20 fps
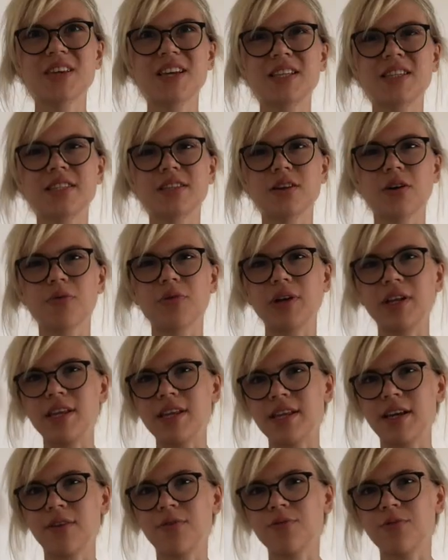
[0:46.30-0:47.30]
it's not
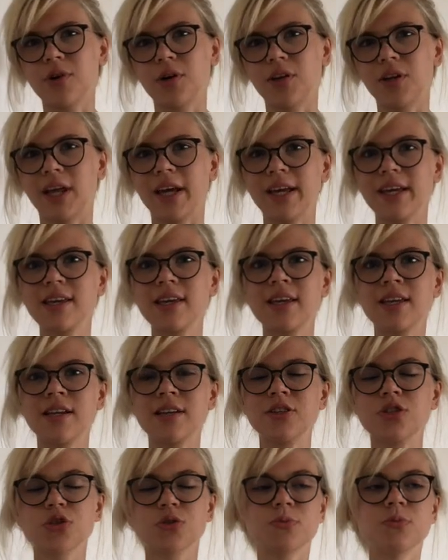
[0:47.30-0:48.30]
really that fun. Like
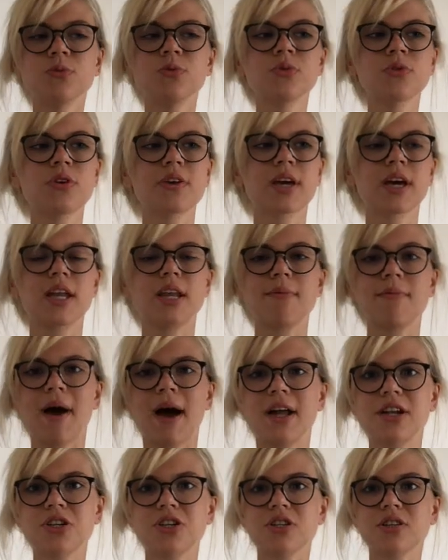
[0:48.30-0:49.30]
in Shmoo, you can
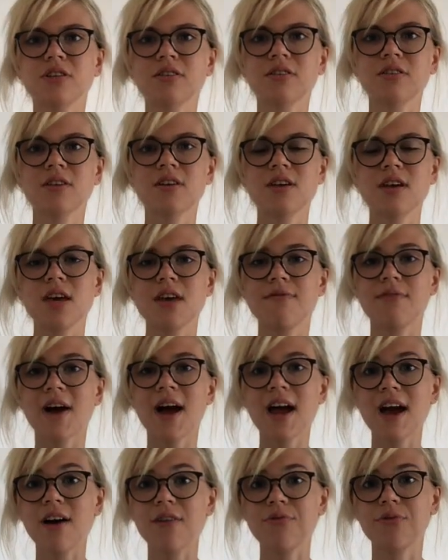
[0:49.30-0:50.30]
imagine, if
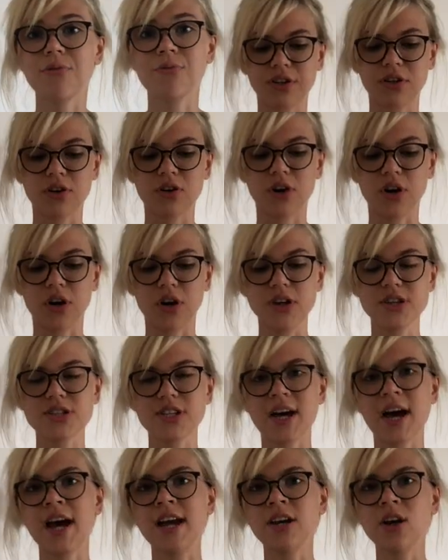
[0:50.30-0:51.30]
I have the cards, I